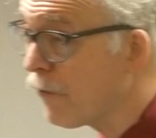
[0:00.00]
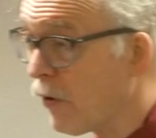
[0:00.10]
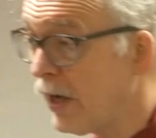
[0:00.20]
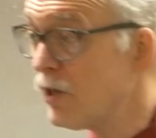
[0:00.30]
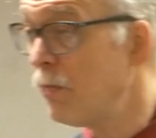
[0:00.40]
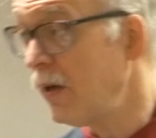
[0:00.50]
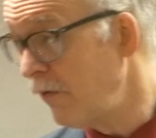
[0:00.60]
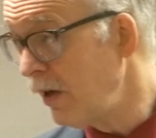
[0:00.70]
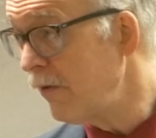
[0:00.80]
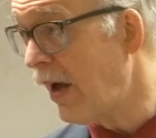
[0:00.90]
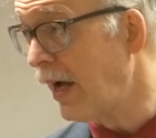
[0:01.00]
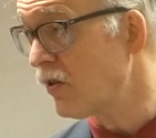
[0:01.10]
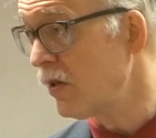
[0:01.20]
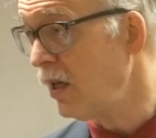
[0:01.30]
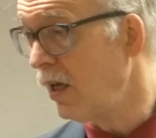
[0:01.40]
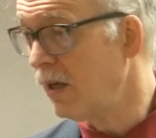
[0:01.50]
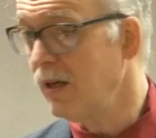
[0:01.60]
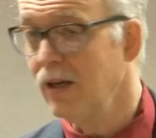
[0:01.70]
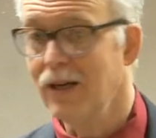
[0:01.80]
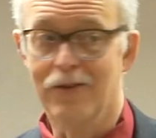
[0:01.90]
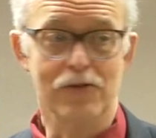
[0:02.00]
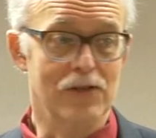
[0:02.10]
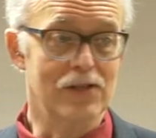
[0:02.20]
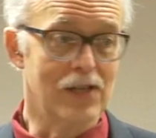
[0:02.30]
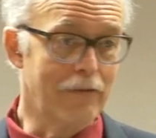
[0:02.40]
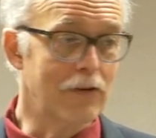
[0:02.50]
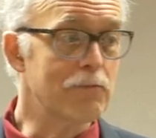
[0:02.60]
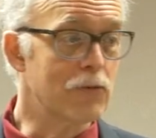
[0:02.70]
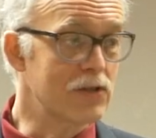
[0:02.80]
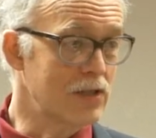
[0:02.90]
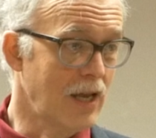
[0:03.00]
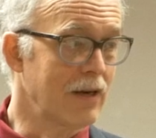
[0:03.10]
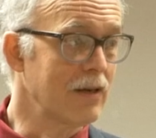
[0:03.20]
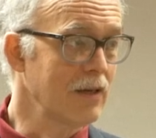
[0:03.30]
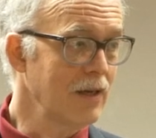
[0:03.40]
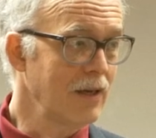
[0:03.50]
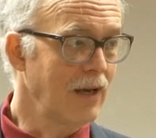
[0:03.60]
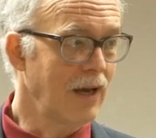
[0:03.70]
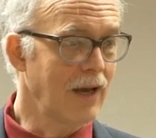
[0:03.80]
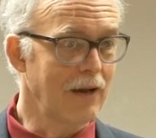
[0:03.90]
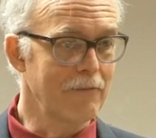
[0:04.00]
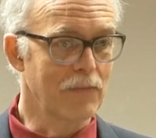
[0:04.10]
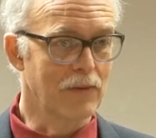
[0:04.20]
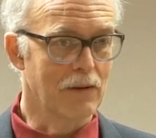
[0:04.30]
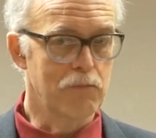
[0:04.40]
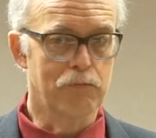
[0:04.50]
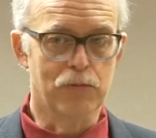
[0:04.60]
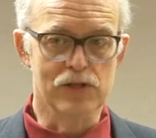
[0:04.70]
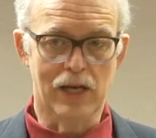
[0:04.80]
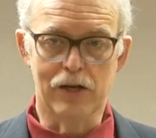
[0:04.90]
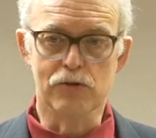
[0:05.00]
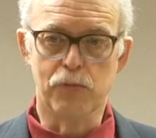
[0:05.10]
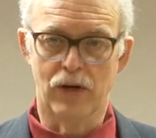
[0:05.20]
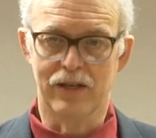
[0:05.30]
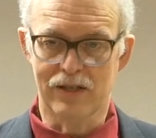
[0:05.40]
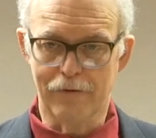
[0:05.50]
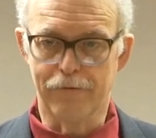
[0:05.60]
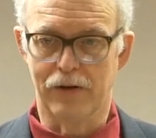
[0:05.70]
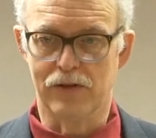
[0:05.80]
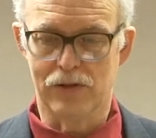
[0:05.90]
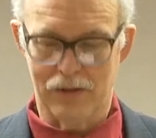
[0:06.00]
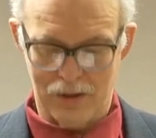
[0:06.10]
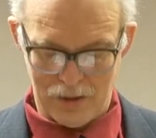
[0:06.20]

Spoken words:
for HPV vaccine, there's a 7% percentage point difference.